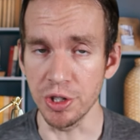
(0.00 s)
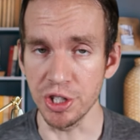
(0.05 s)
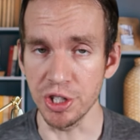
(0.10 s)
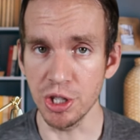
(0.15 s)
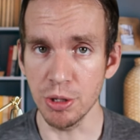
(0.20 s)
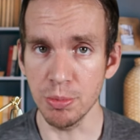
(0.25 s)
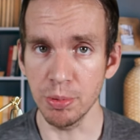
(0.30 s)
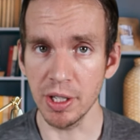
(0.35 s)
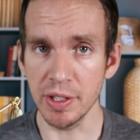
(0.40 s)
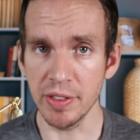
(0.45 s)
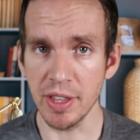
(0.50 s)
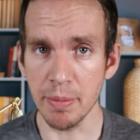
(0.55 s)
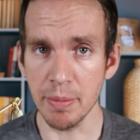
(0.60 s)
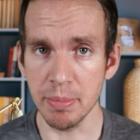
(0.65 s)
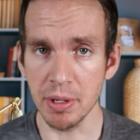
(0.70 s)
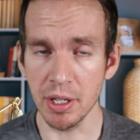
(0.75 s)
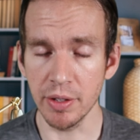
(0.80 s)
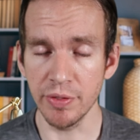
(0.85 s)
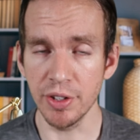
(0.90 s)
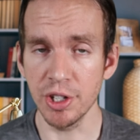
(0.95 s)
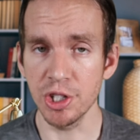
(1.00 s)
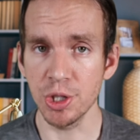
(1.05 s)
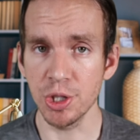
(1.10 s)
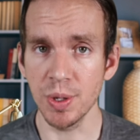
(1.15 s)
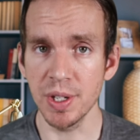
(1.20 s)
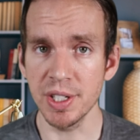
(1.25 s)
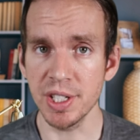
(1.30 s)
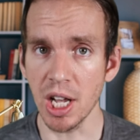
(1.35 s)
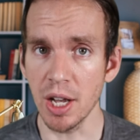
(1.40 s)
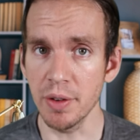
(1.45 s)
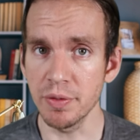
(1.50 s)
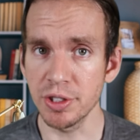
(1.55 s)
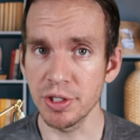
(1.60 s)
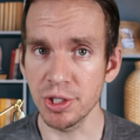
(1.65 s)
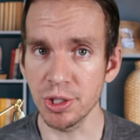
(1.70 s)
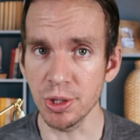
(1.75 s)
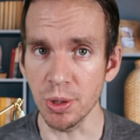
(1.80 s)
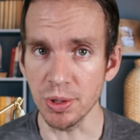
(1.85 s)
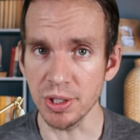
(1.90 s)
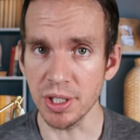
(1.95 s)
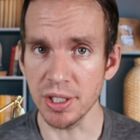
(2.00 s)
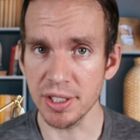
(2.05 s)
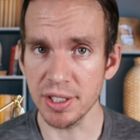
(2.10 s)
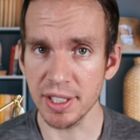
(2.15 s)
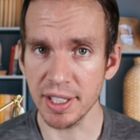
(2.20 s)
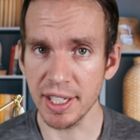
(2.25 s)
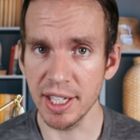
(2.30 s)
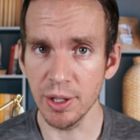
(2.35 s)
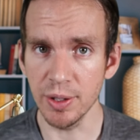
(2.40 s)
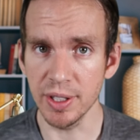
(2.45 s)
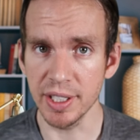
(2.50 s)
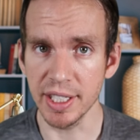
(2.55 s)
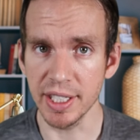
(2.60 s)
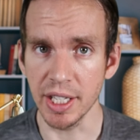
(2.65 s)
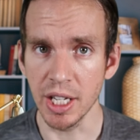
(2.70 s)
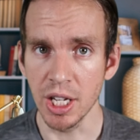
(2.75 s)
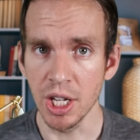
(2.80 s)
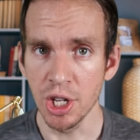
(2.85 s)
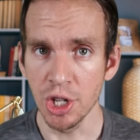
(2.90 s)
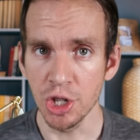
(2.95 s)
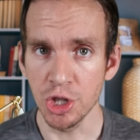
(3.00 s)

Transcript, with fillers: Do you believe that beneficiaries of Social Security